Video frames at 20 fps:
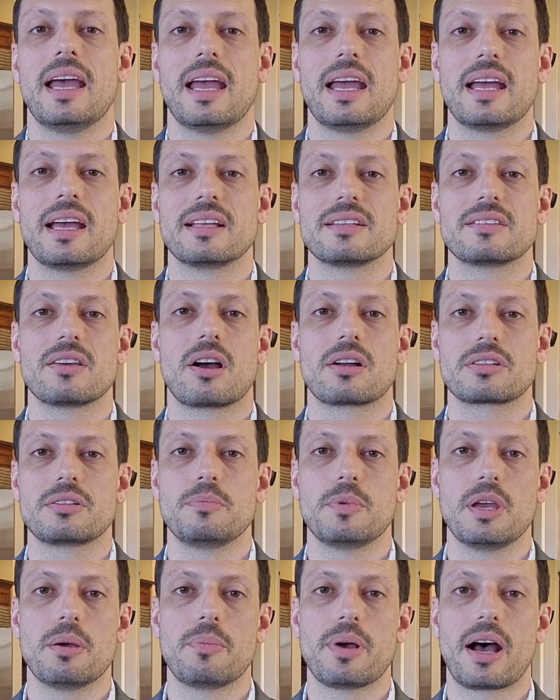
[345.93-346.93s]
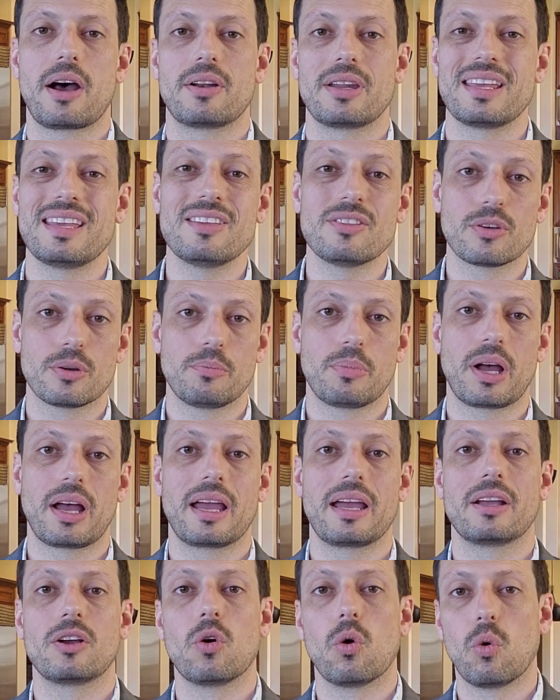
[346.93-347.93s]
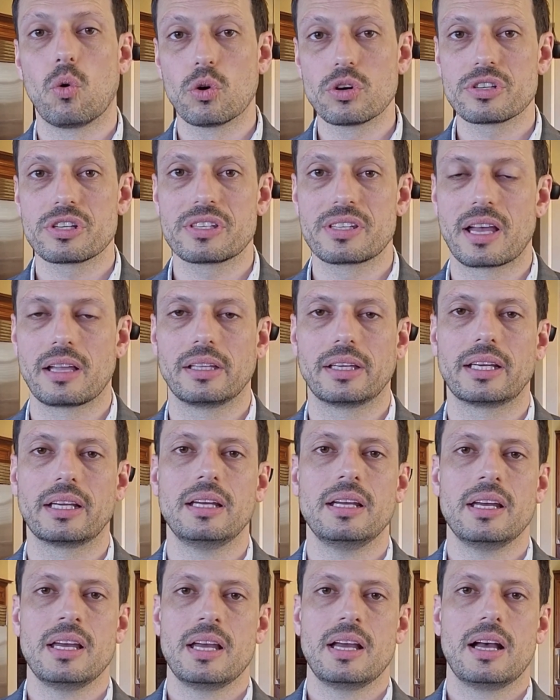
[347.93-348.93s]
and talk to me about either buying or selling,